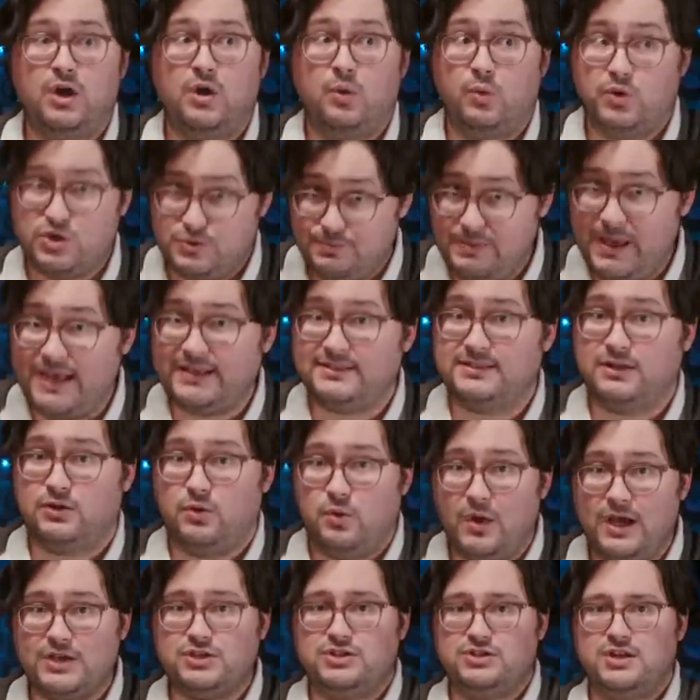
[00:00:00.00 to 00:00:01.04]
Which begs the
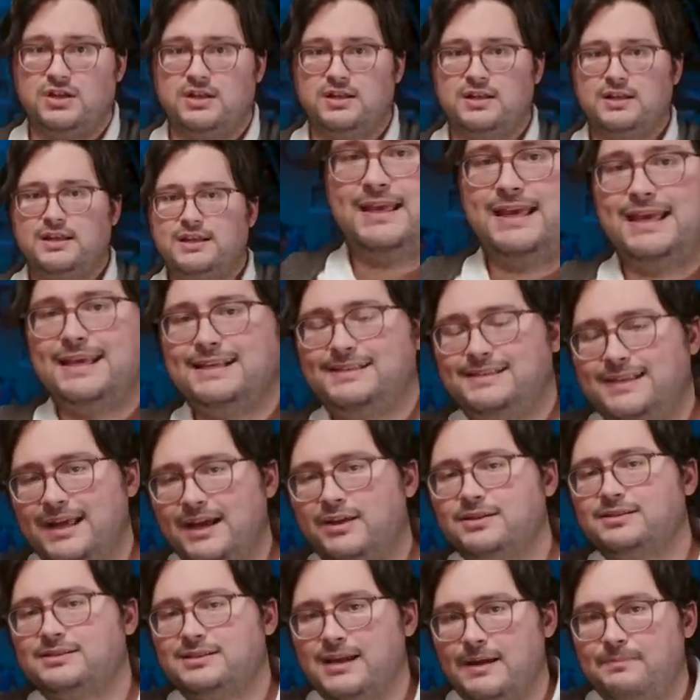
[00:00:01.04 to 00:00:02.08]
question, is
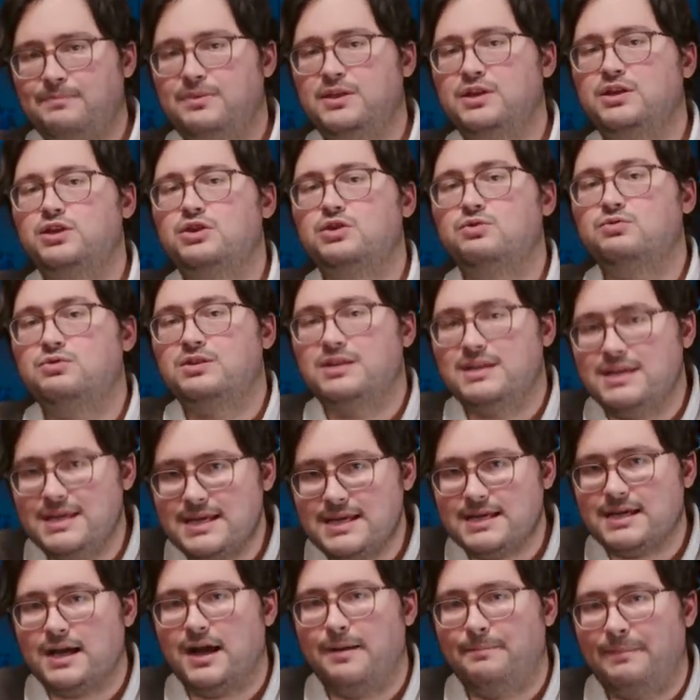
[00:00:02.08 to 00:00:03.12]
there something
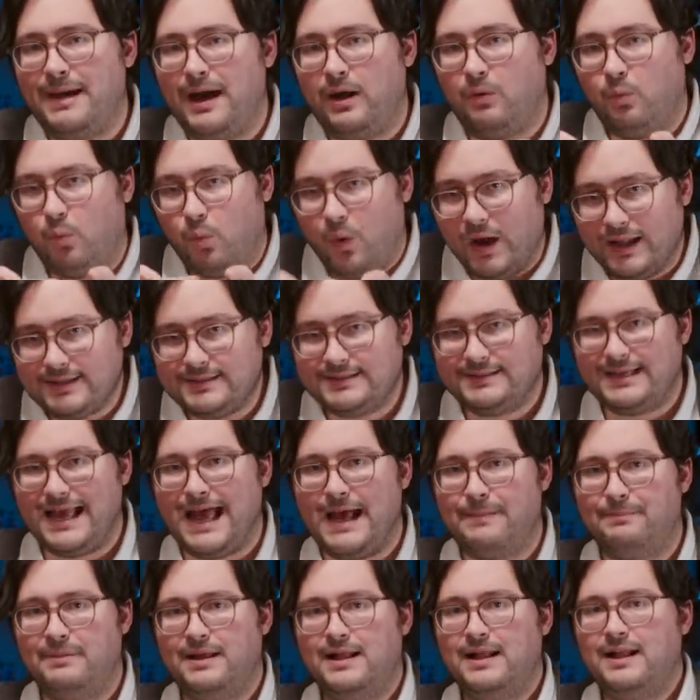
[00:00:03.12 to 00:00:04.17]
unique about
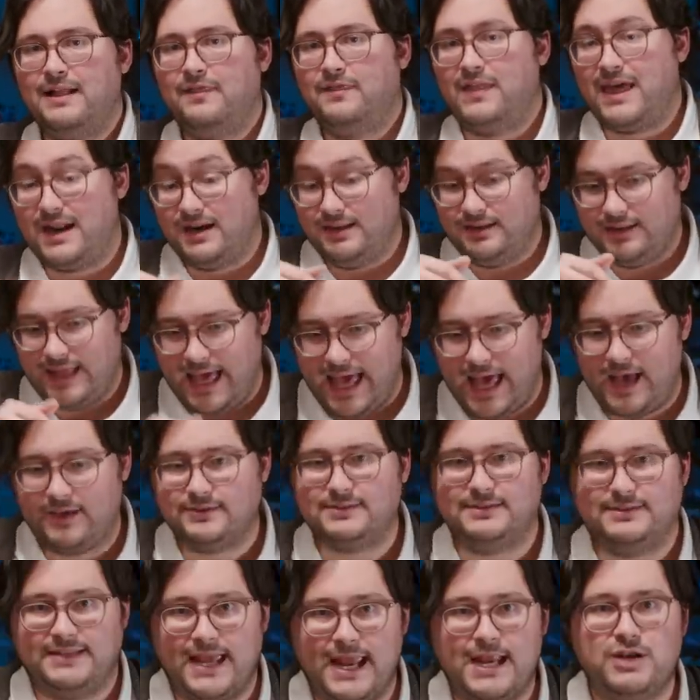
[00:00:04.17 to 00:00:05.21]
WhatsApp that
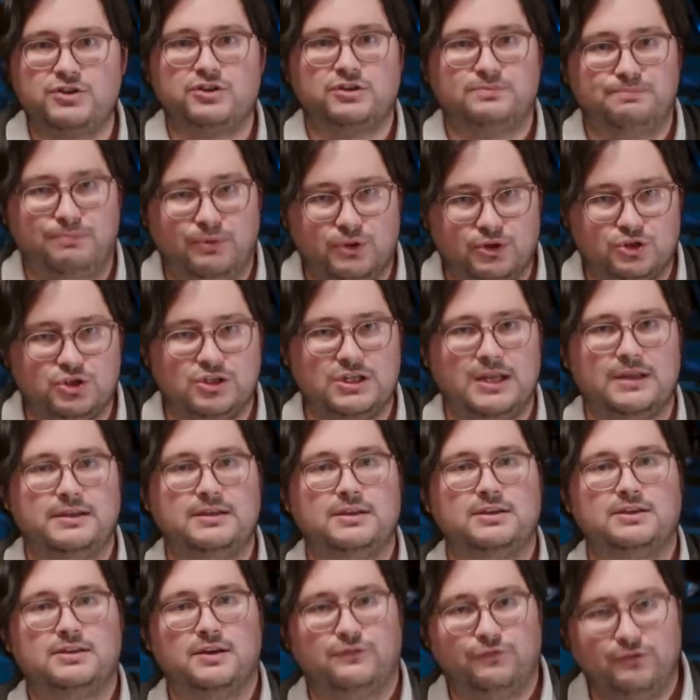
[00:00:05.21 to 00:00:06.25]
allows dangerous bullshit
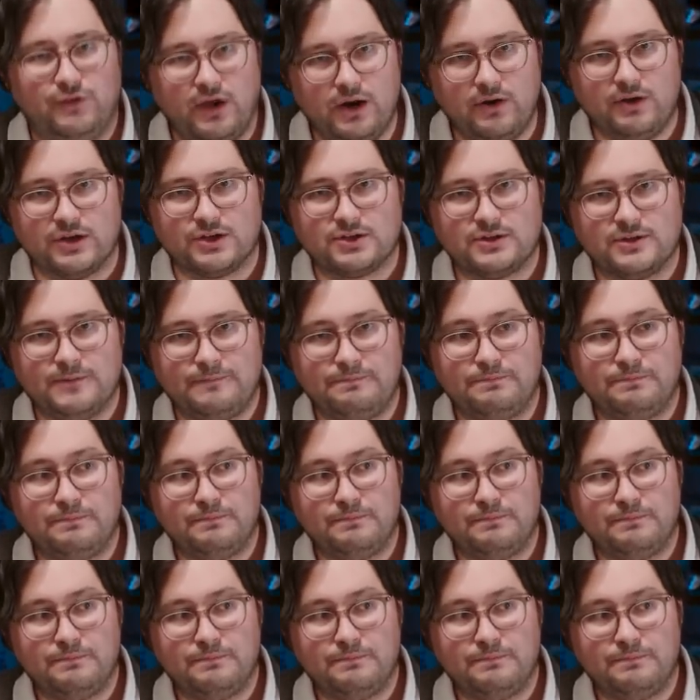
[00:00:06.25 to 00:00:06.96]
to flourish?